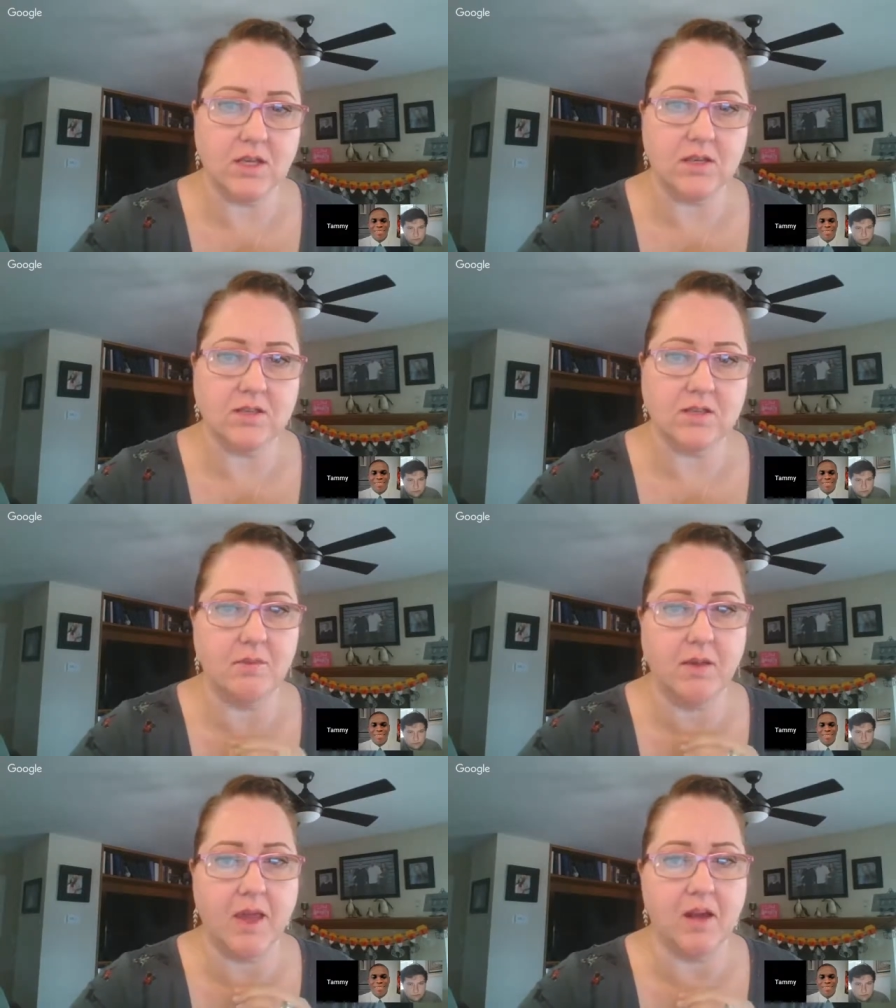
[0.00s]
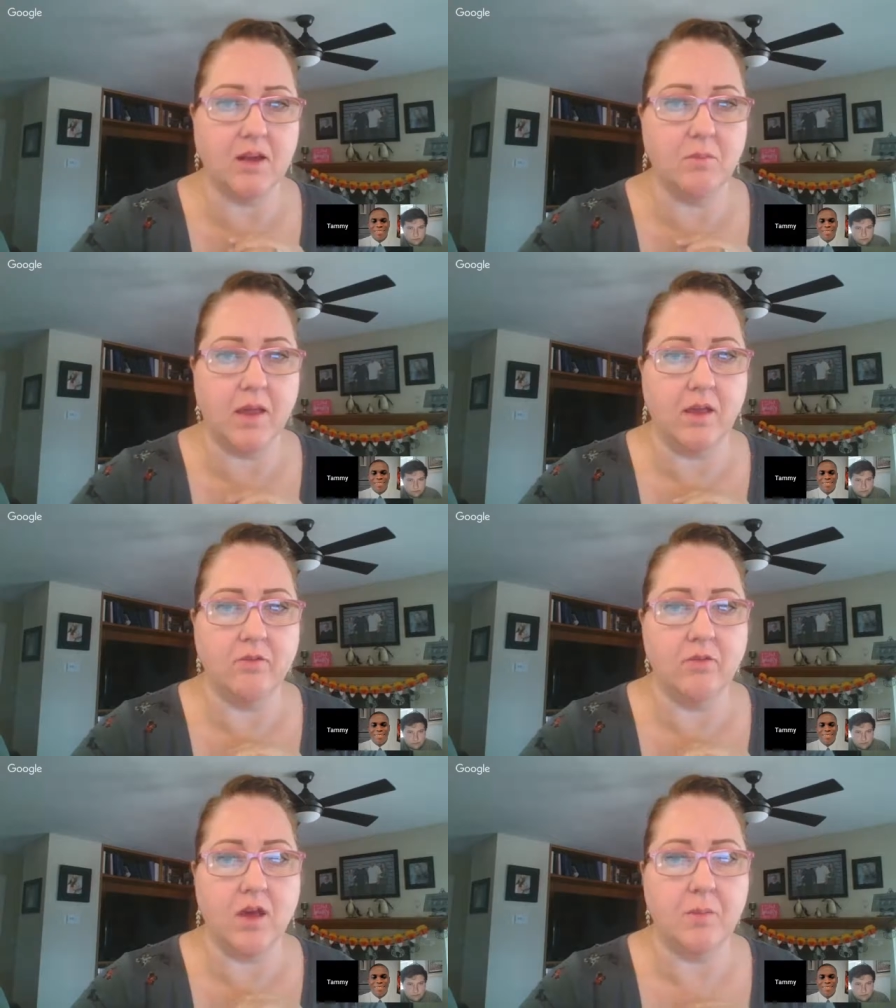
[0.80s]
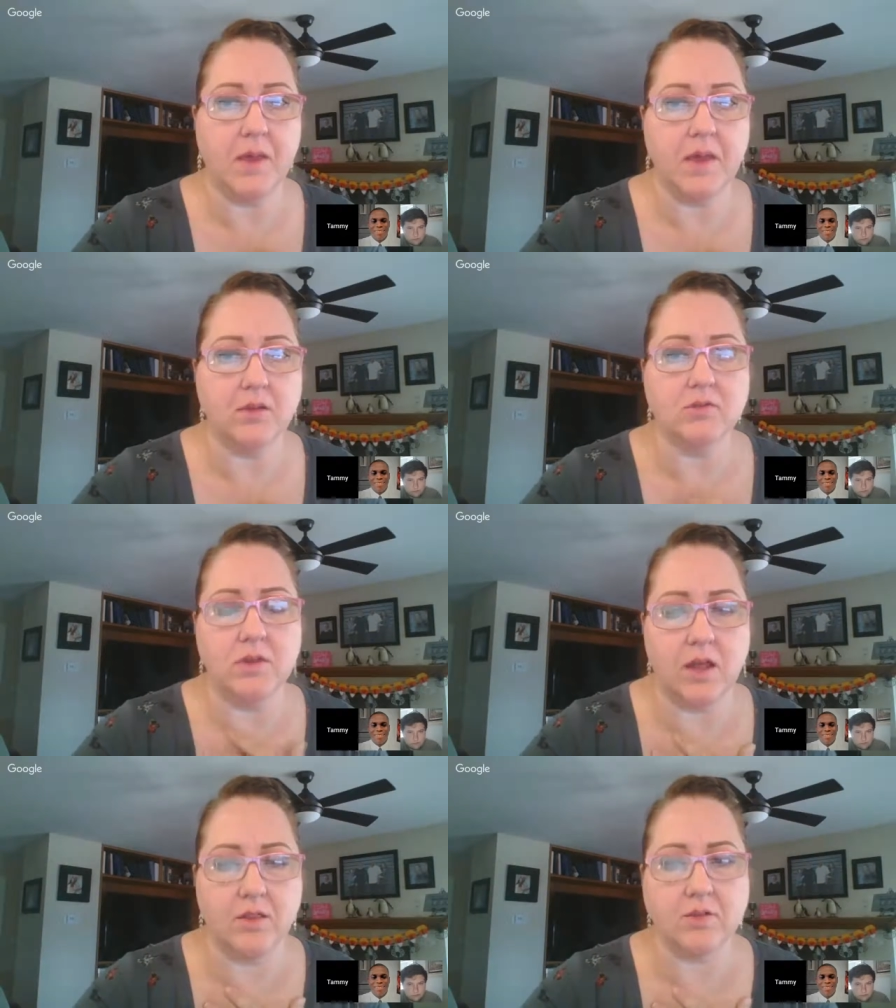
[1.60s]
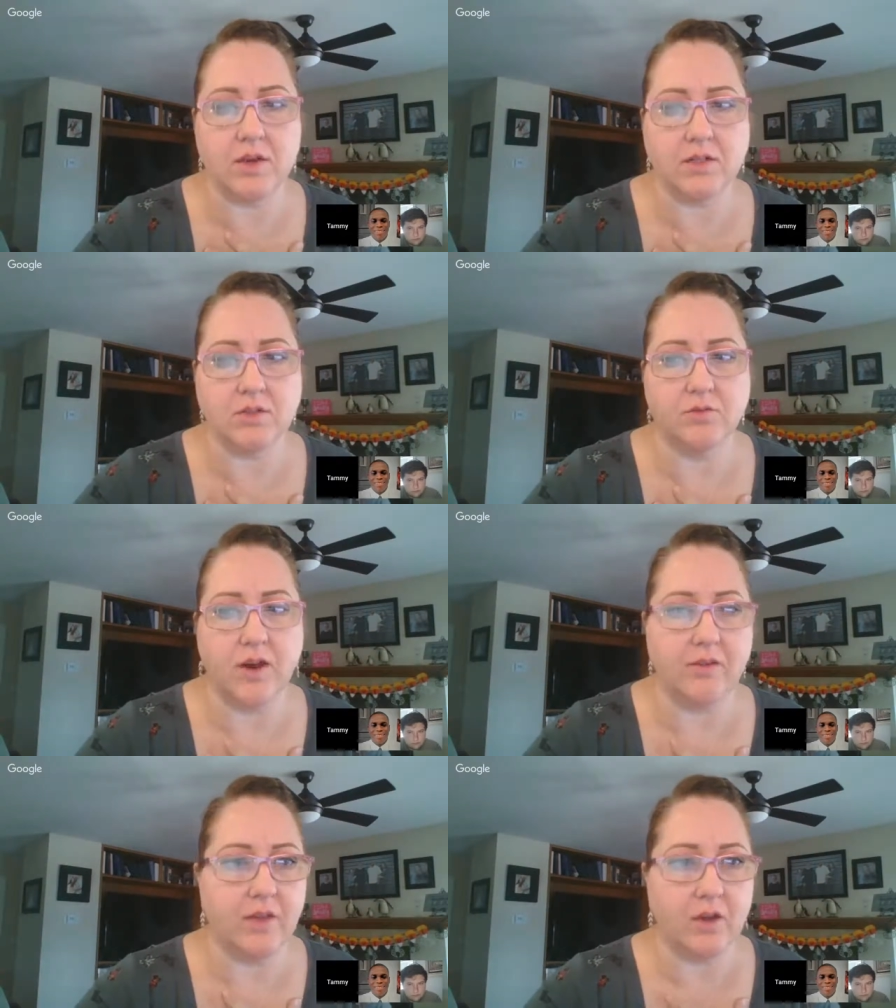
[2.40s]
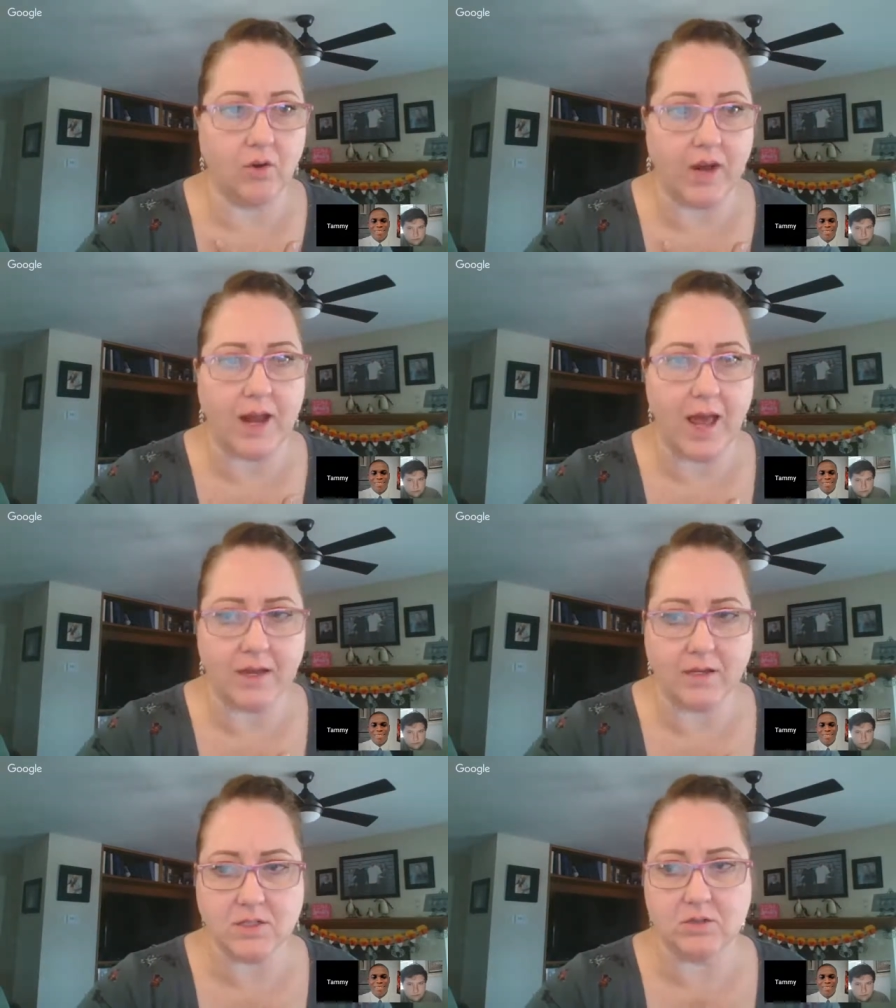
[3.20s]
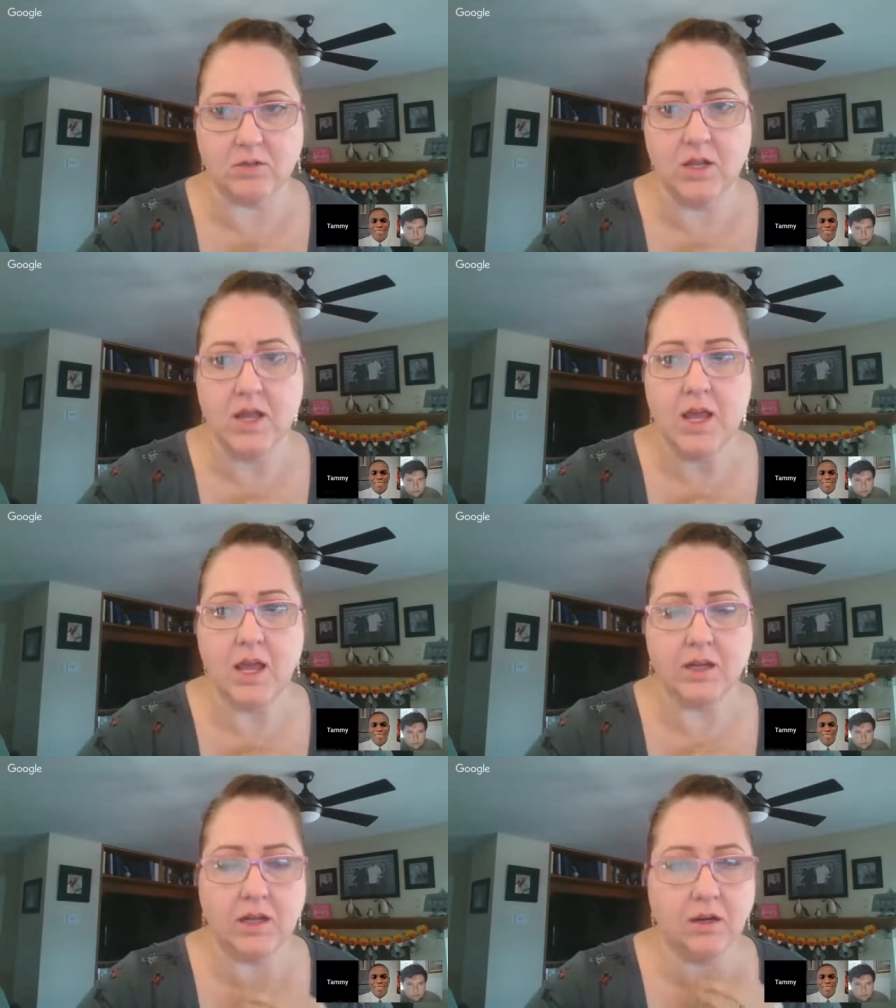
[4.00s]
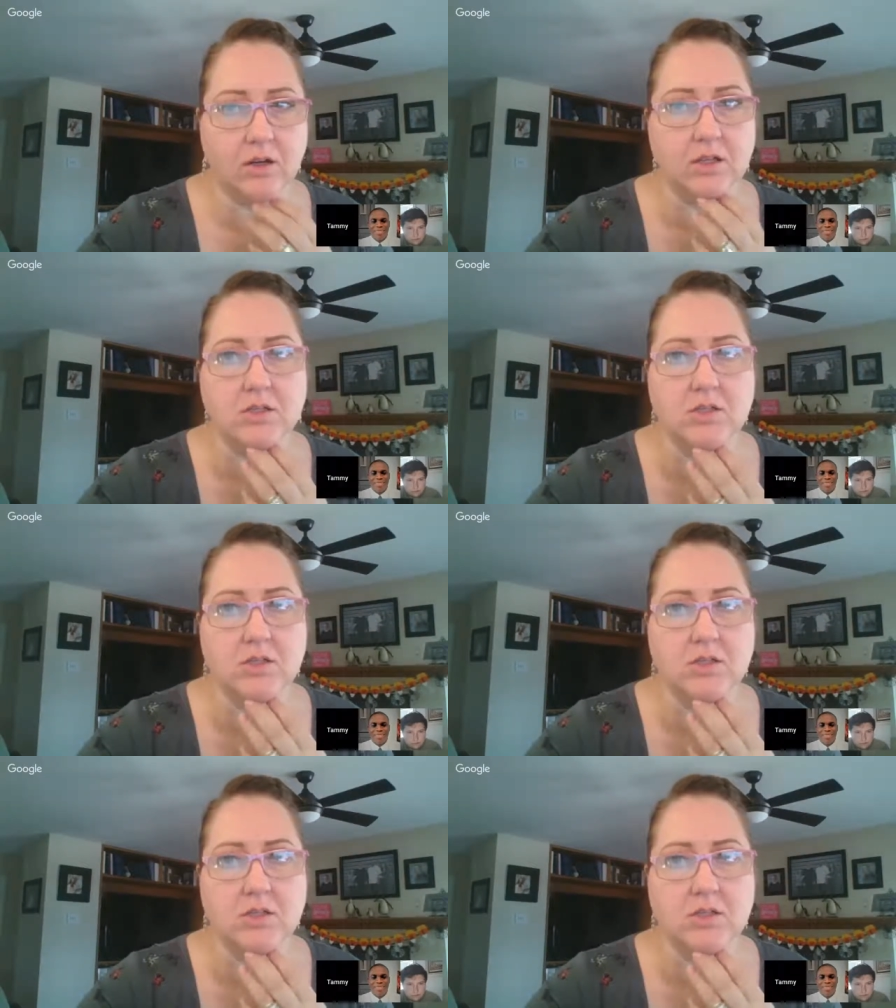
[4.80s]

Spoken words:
The same candidate may have appealed to another director for having a great attitude and eager to